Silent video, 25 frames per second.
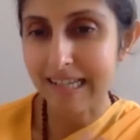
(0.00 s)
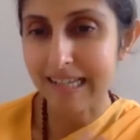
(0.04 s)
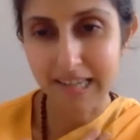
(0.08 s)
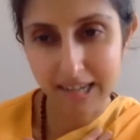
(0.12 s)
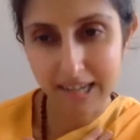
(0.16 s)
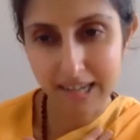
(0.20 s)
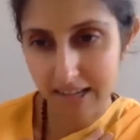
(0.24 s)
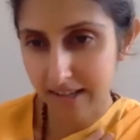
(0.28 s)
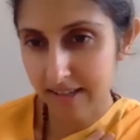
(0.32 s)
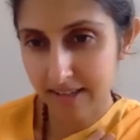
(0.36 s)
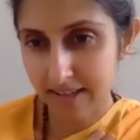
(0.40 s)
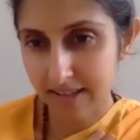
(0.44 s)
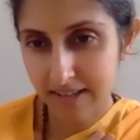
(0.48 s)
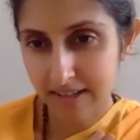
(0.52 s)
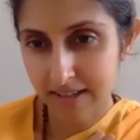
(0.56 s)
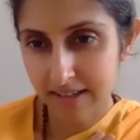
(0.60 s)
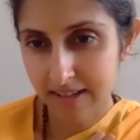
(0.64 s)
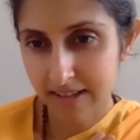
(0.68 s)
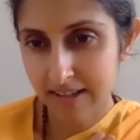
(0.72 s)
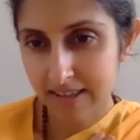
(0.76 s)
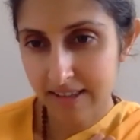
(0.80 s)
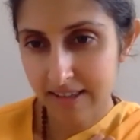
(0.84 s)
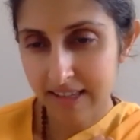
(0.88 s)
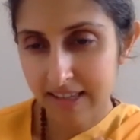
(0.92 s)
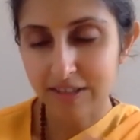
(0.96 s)
in it.
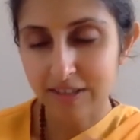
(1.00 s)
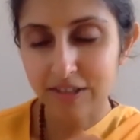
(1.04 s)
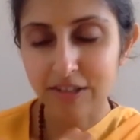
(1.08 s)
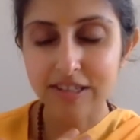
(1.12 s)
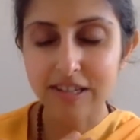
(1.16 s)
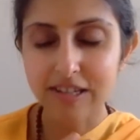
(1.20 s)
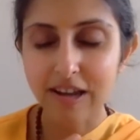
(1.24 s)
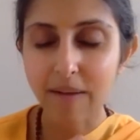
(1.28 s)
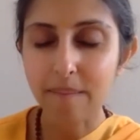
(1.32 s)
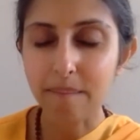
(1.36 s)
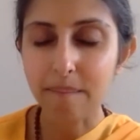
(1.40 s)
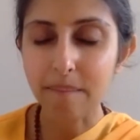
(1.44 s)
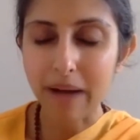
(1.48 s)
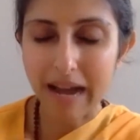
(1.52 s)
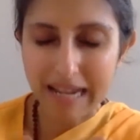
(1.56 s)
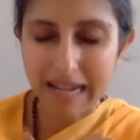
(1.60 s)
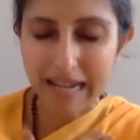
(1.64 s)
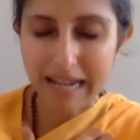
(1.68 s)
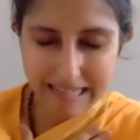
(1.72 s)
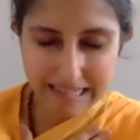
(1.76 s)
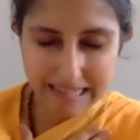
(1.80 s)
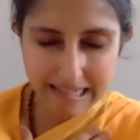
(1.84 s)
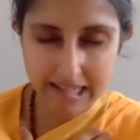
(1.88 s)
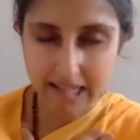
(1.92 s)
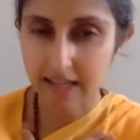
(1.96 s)
They're just
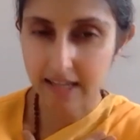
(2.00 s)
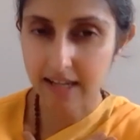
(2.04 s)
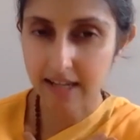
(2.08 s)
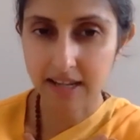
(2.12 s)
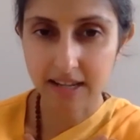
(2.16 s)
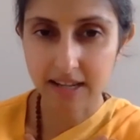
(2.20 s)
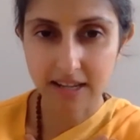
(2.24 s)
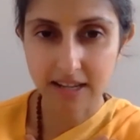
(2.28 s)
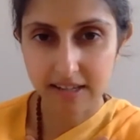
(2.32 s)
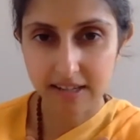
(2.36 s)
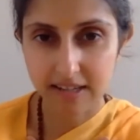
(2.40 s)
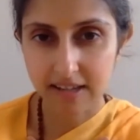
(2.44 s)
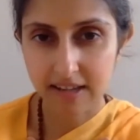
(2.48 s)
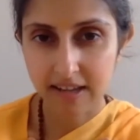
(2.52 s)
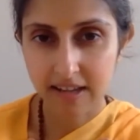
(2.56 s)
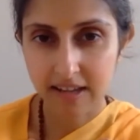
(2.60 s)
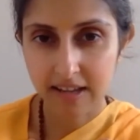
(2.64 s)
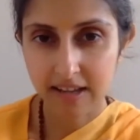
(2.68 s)
abiding in it.